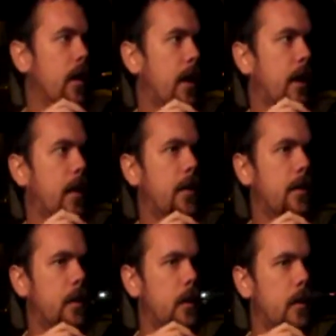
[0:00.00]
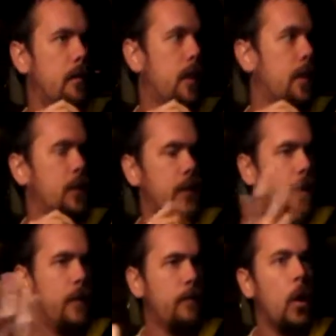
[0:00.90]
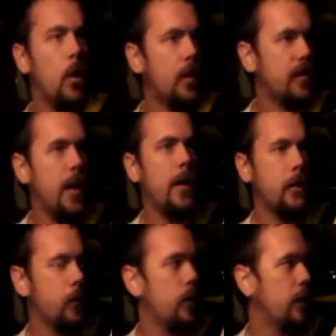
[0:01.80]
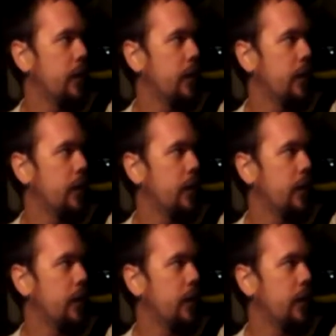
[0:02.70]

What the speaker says: And I know exactly where